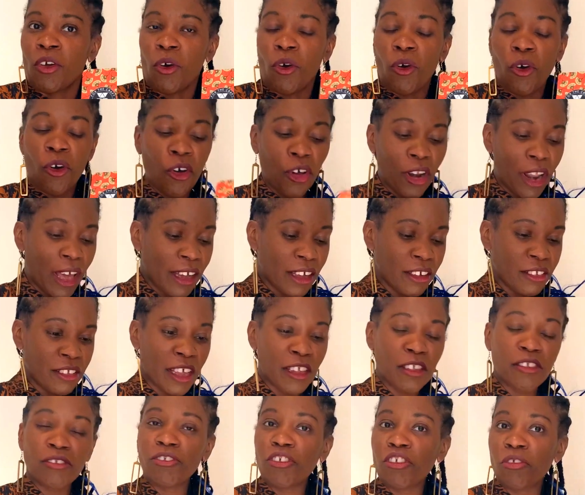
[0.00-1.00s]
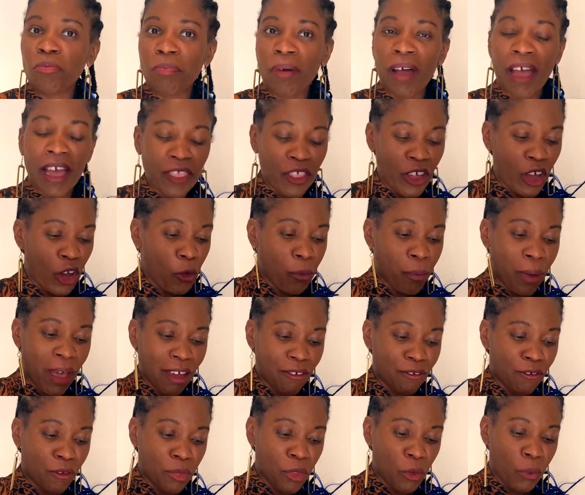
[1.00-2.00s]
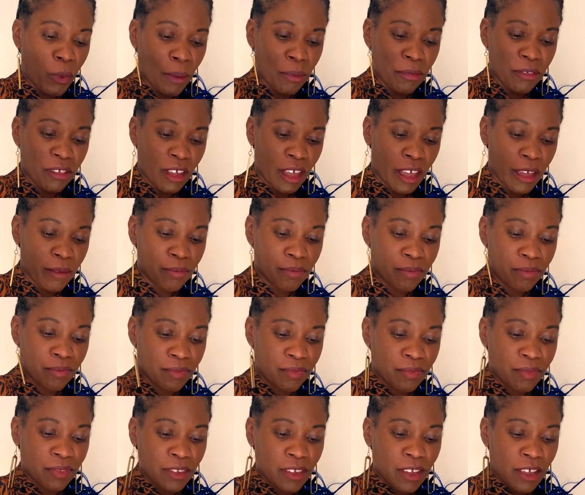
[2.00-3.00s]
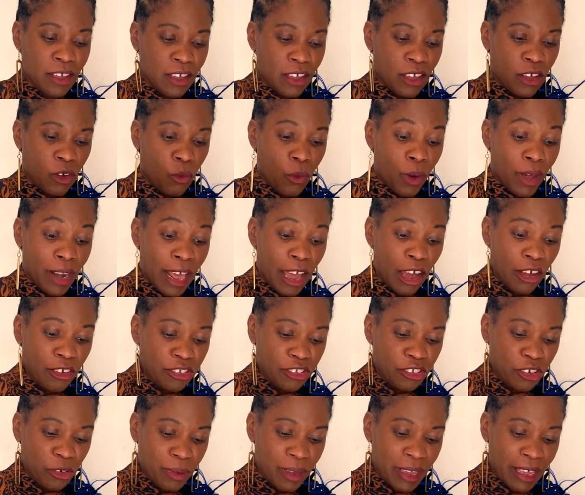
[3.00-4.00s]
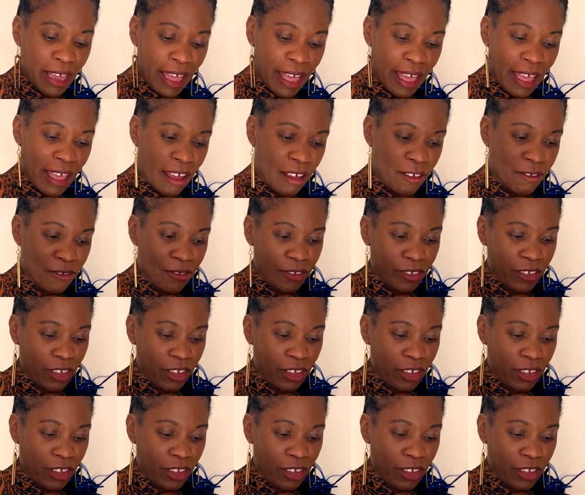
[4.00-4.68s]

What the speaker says: Or like I said, just buy the whole pack from the website. What else do we have?